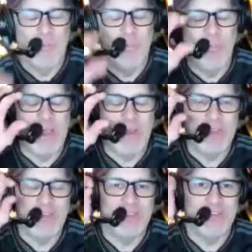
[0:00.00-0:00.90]
my
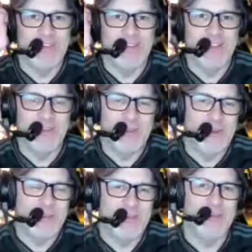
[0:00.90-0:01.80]
question another
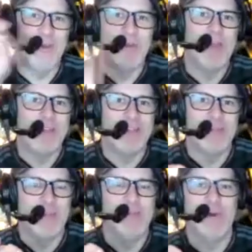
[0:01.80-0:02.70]
question going back to
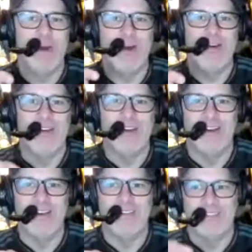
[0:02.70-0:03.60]
pinball
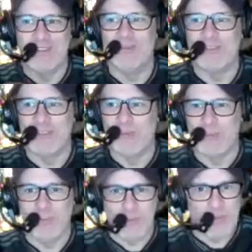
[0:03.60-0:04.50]
uh skill set
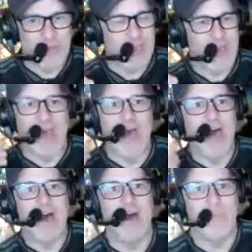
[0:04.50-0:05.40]
did you have like an
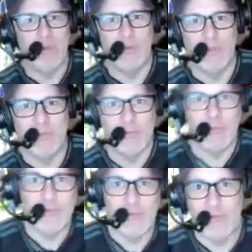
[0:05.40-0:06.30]
aha moment when
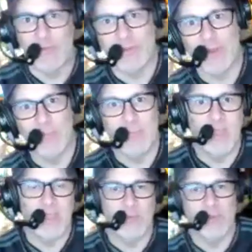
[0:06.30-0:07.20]
you first started
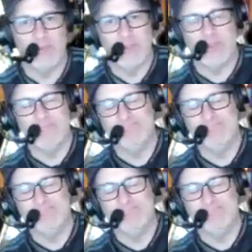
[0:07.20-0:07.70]
playing where you said